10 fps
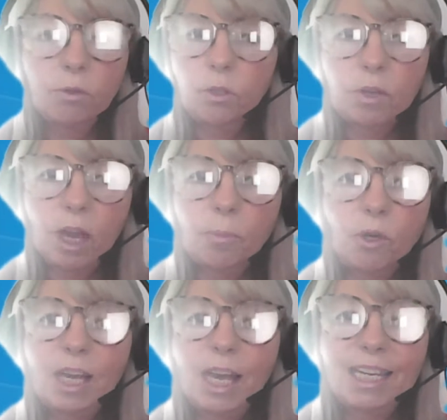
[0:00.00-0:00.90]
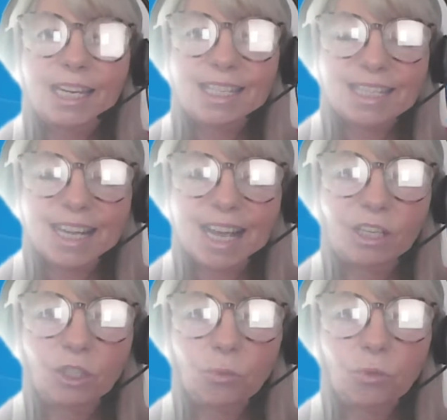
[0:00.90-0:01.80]
come on at a later date
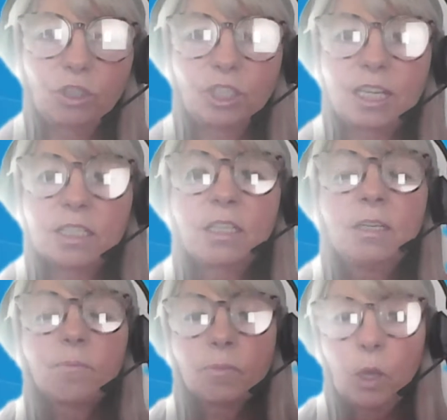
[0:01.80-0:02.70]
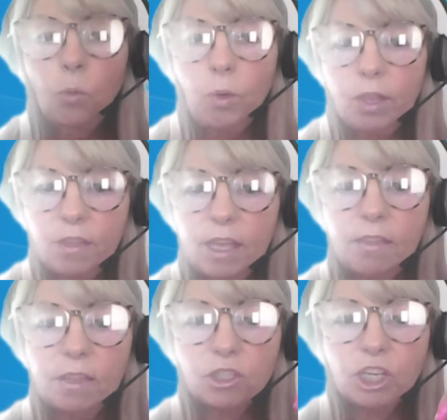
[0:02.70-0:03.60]
and you watch this,
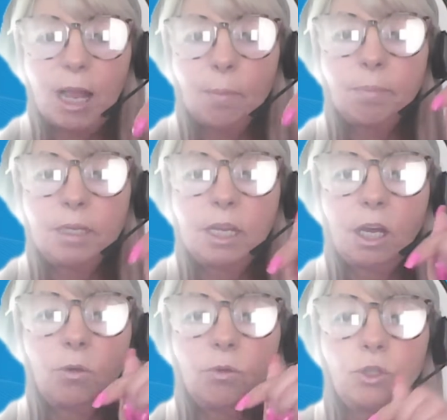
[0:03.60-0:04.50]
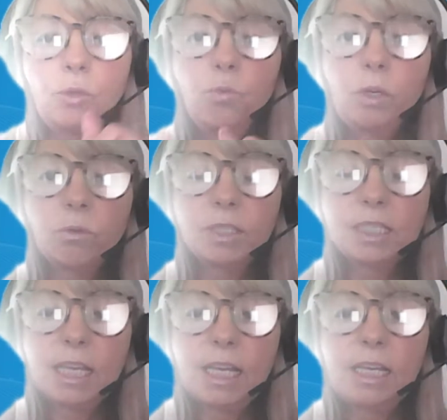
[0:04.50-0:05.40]
within the chat below, you will
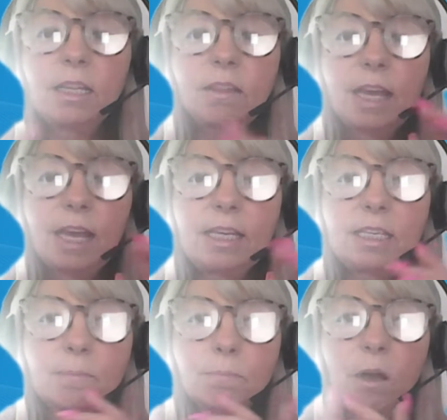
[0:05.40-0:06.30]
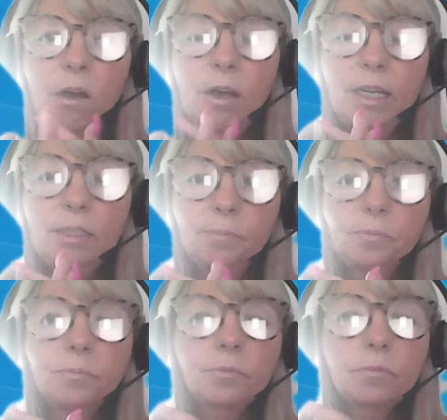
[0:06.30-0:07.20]
see there is my
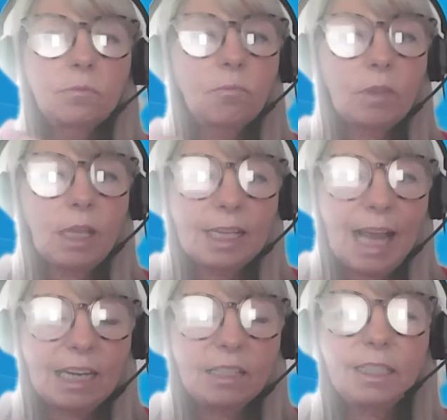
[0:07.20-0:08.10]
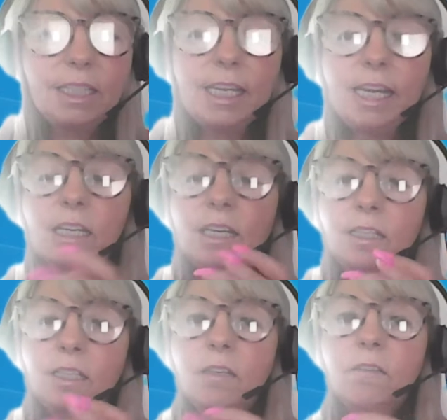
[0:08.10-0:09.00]
Calendly link
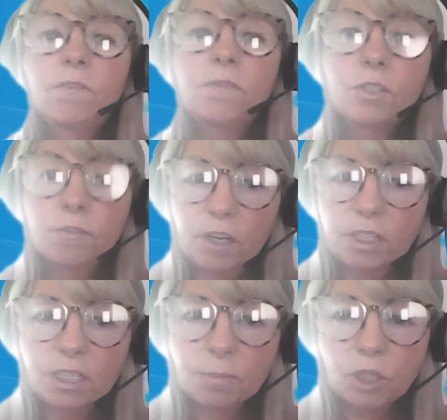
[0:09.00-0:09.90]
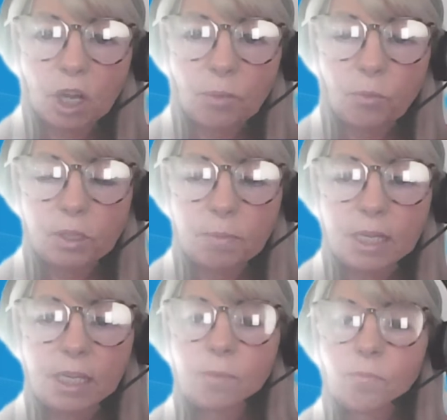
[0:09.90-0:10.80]
to find some time with
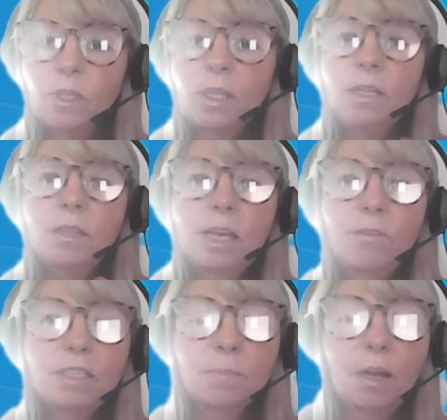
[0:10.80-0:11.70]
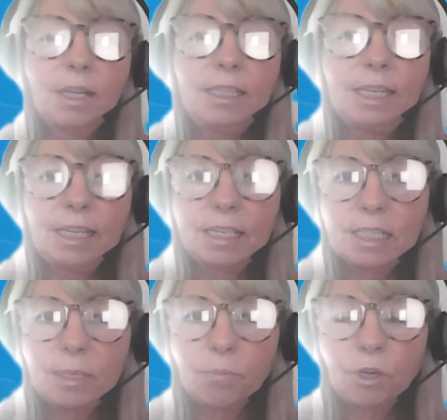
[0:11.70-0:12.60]
me. There is my
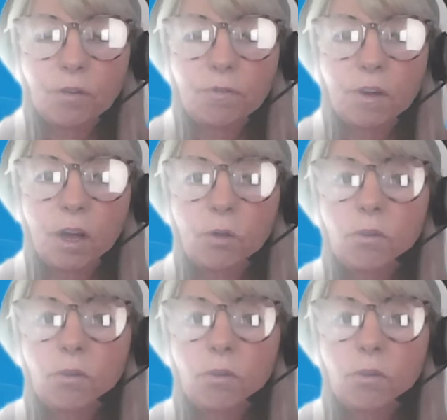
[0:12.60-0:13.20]
LinkedIn profile.